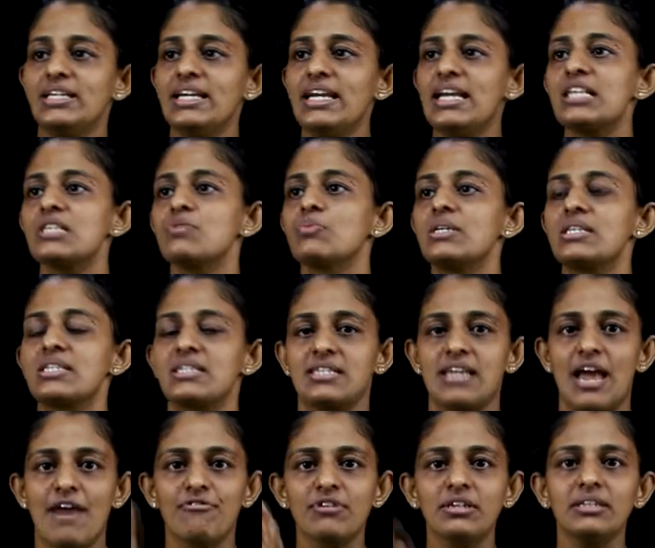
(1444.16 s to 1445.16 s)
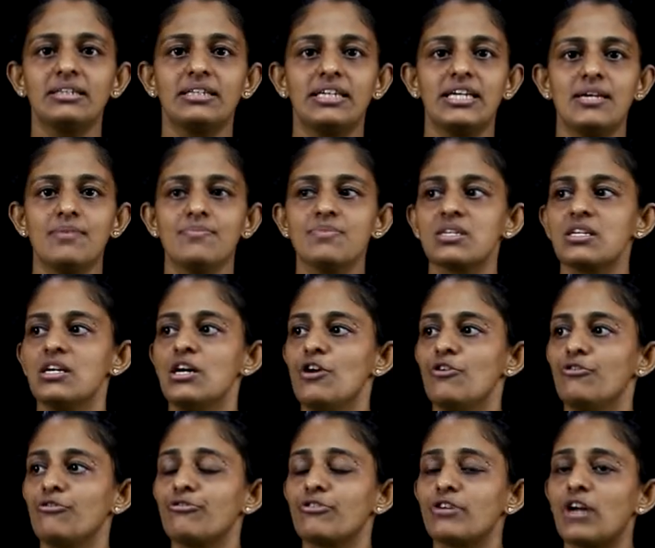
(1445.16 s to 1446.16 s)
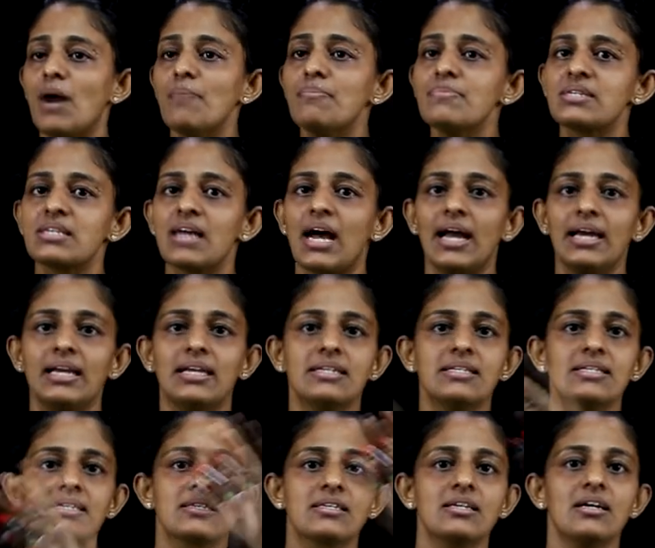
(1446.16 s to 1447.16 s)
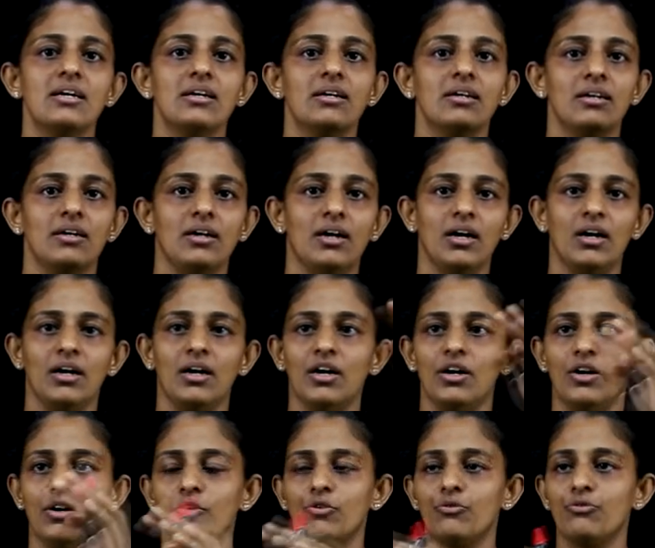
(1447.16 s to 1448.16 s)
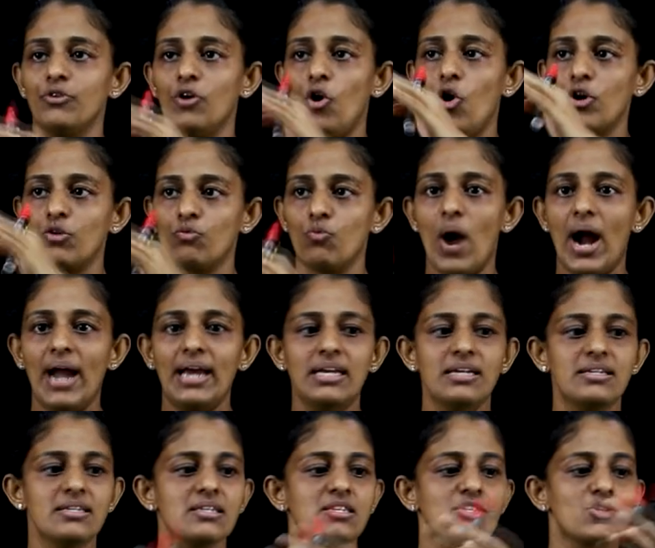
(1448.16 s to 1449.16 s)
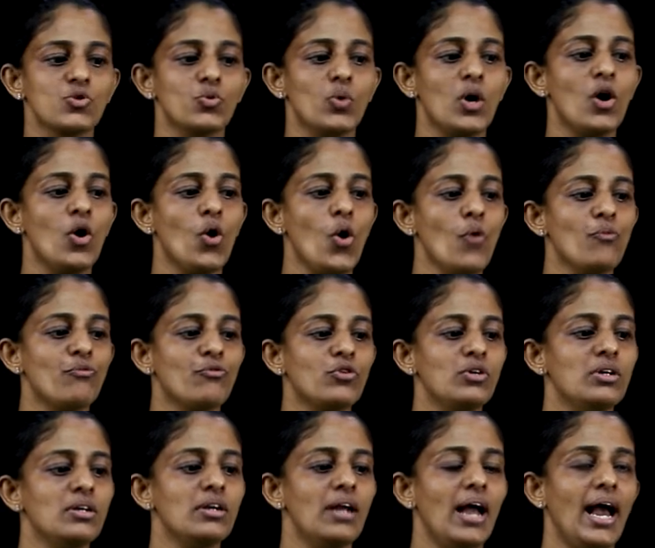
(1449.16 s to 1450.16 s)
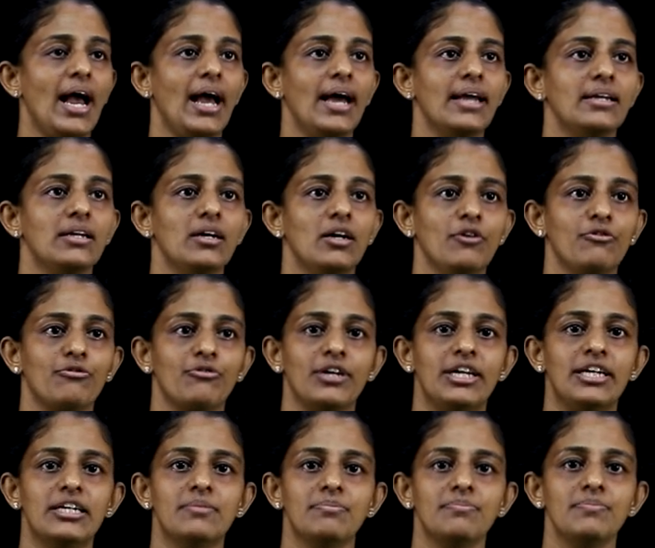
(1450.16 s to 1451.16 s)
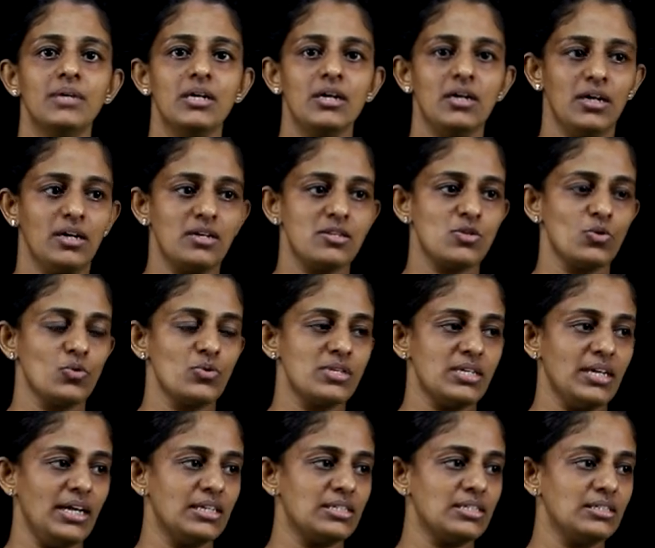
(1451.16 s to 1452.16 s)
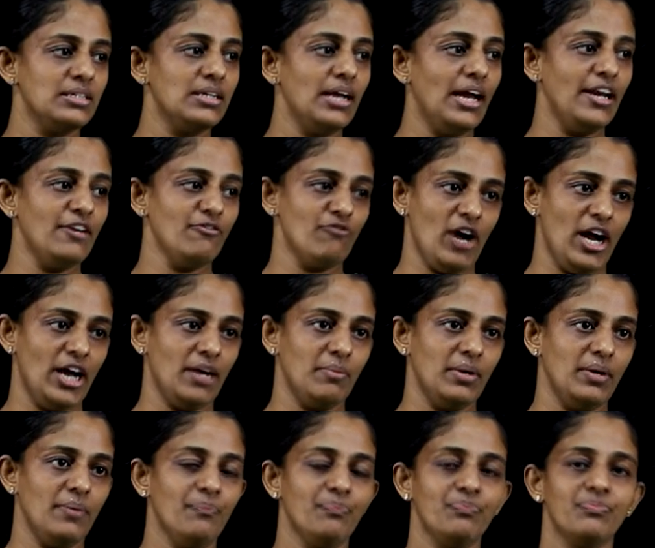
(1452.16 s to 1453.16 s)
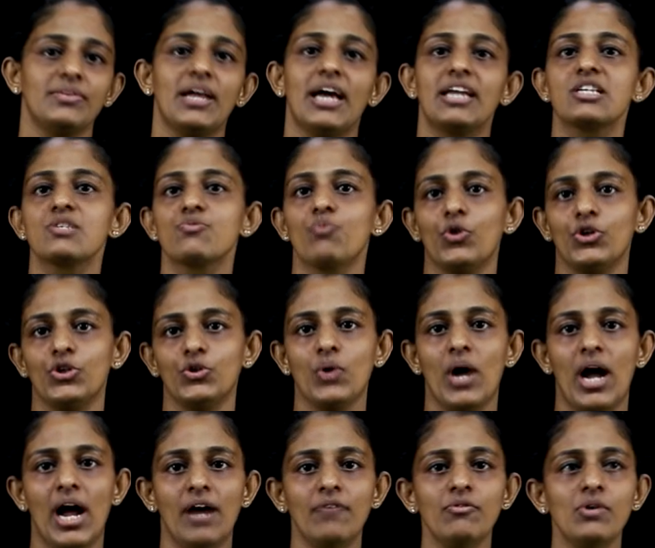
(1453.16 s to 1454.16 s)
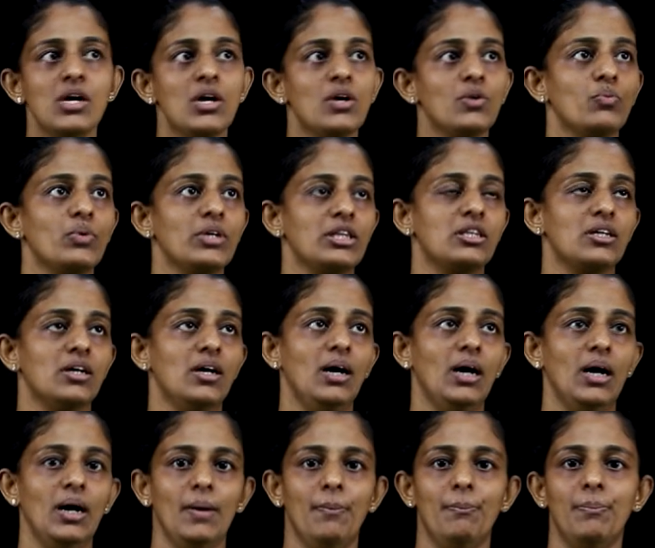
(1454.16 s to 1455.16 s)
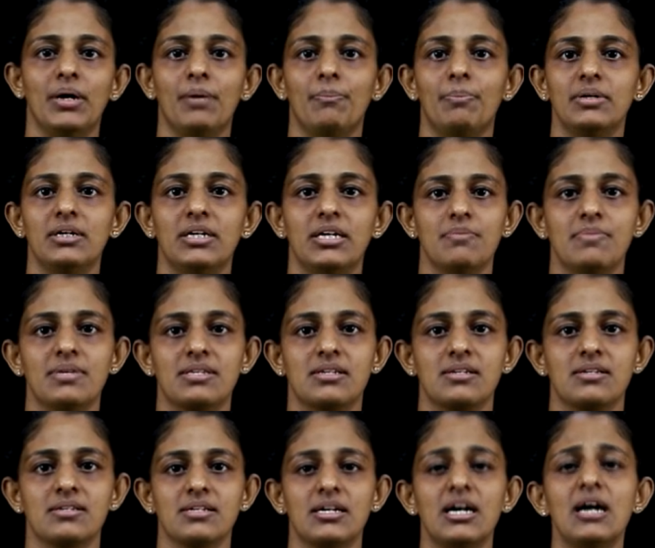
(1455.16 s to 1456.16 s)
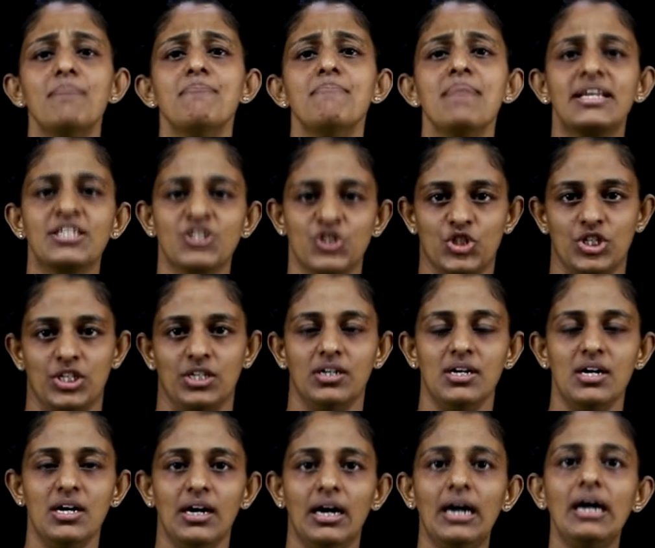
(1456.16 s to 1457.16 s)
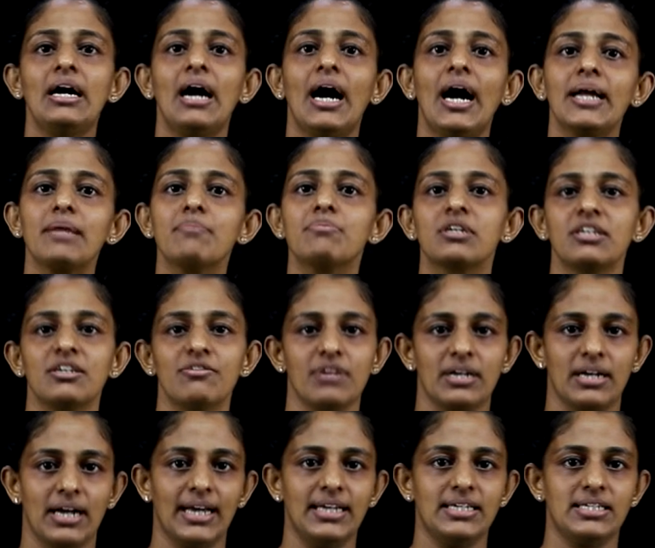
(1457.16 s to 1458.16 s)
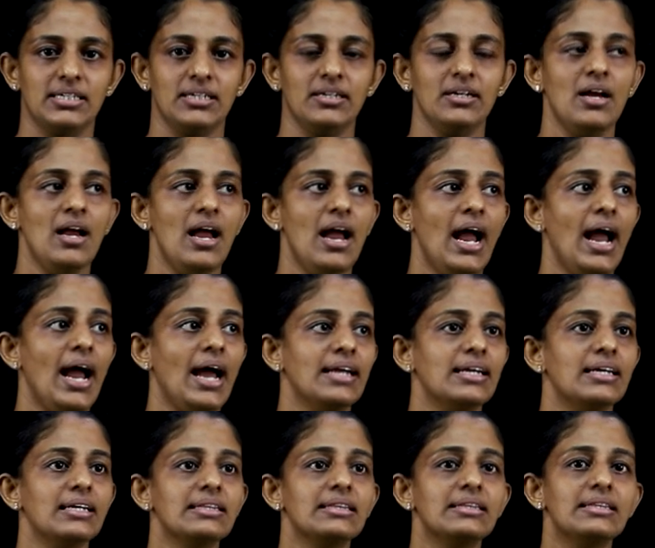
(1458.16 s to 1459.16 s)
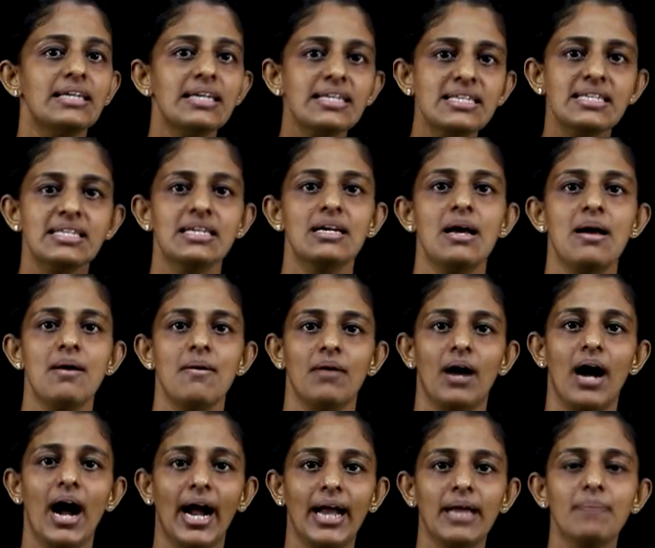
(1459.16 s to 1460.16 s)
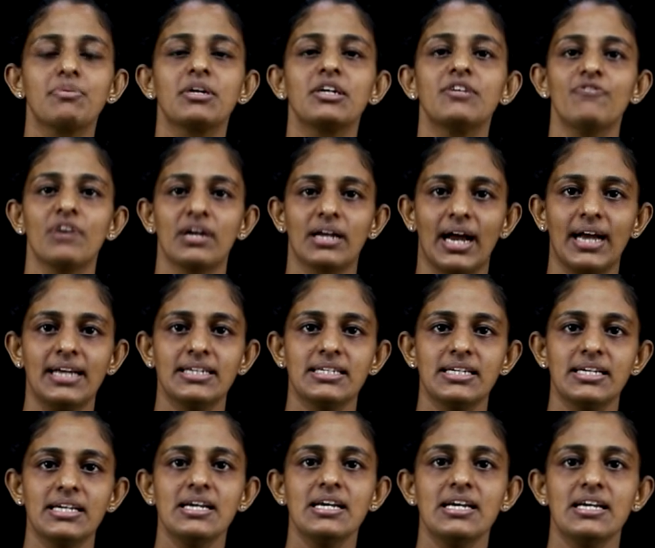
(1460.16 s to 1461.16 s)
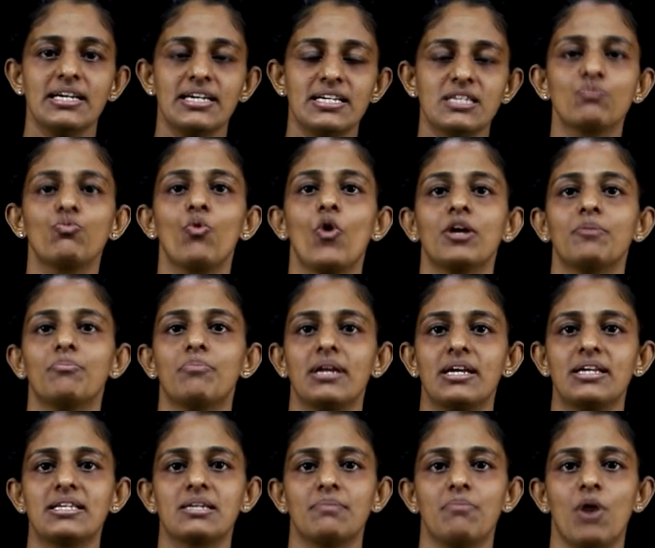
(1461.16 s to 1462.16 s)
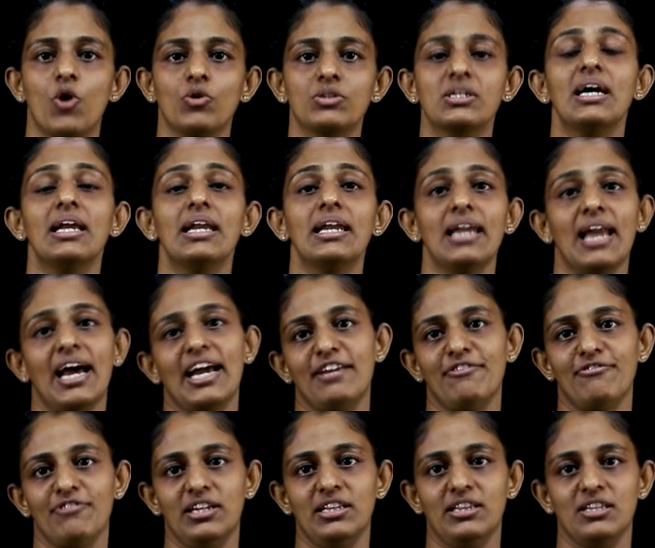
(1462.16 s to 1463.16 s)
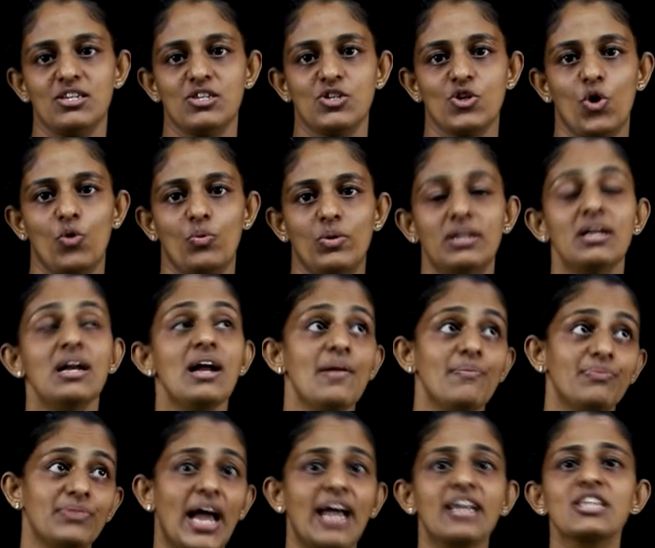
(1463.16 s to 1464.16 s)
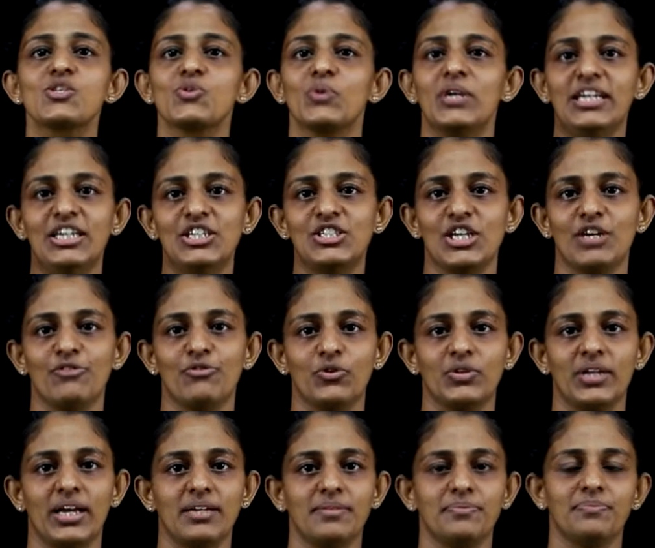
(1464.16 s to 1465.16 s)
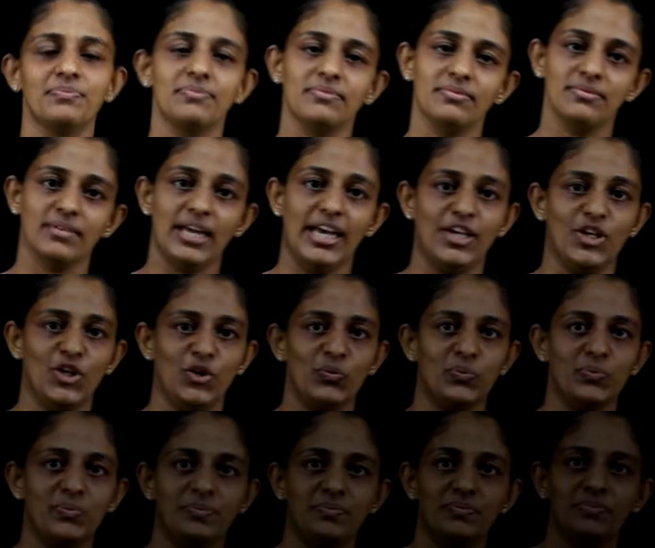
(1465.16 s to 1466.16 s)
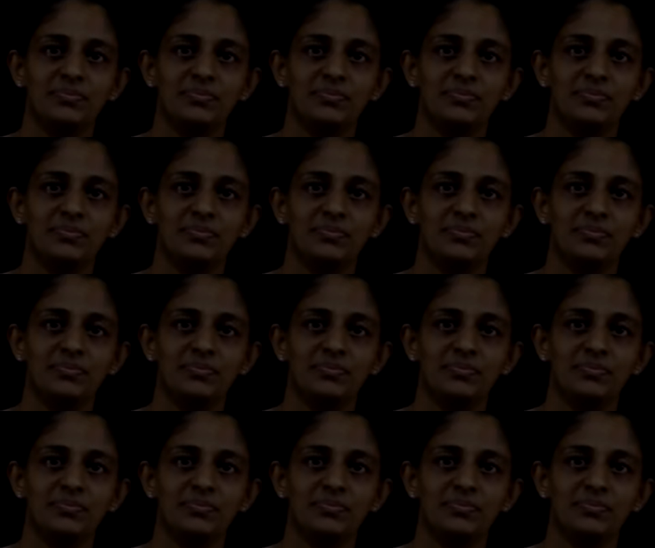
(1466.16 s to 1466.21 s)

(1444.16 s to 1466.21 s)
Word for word: deals with several themes from silence uh, or violence to a hopeful and a freedom associated environment. That is what you have with uh, purple hibiscus, a mixture, a hybrid variety. And this hybrid variety is what brings about life in this novel. Thanks to Adichie for that. Thank you.